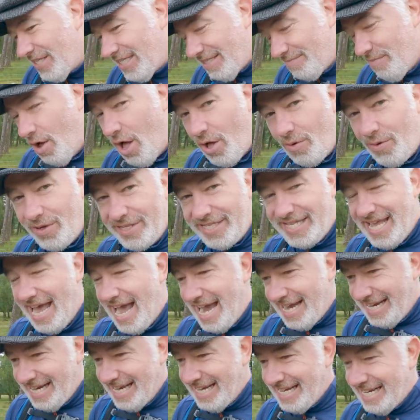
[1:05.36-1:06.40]
the small ones that
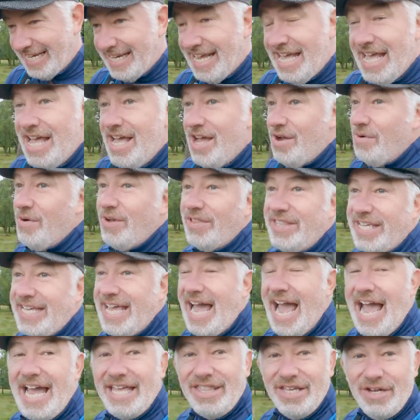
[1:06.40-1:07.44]
I needed. Well, the
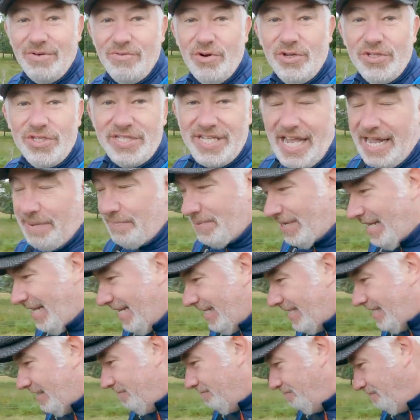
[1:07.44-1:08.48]
guy that runs that
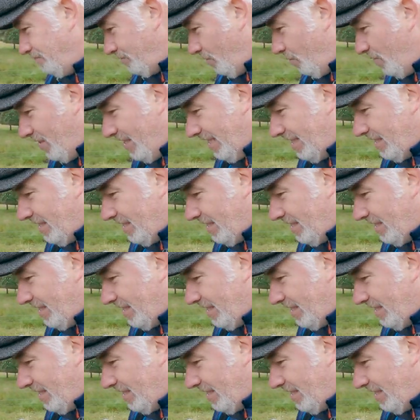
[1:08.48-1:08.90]
place with